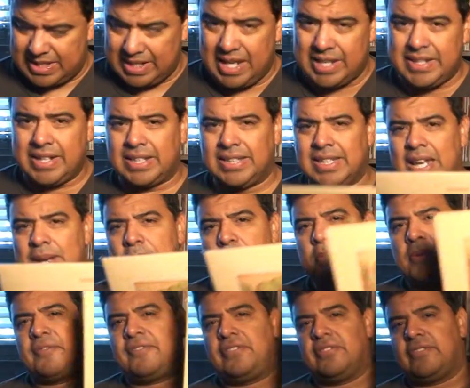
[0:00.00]
I think a lot of
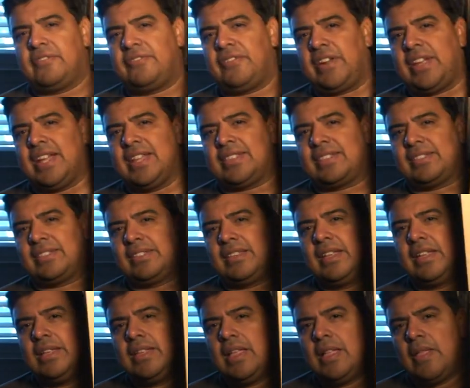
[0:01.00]
people forget
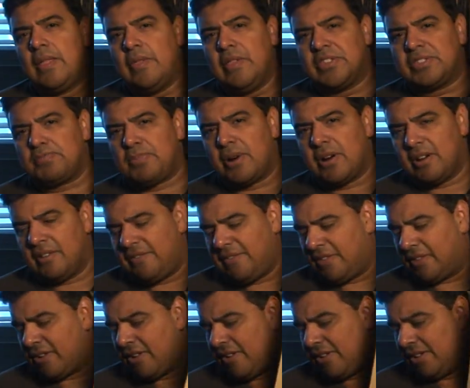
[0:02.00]
this part of
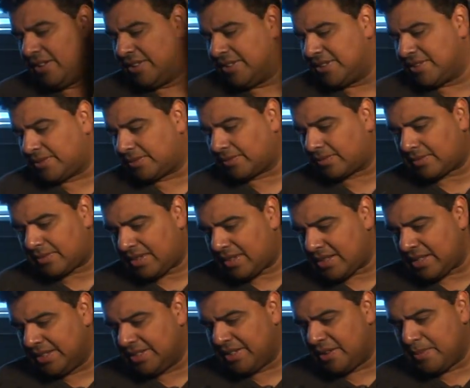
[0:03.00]
Phil Collins,
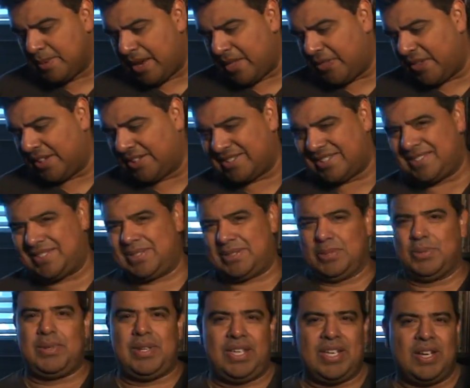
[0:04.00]
because everybody thinks the
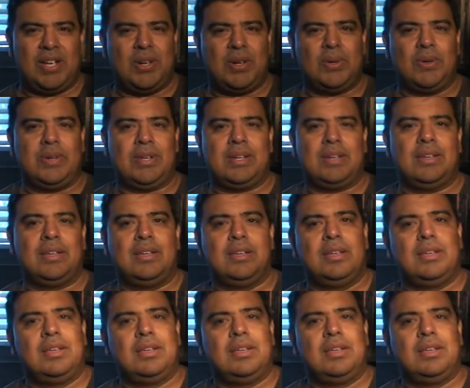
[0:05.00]
Studio and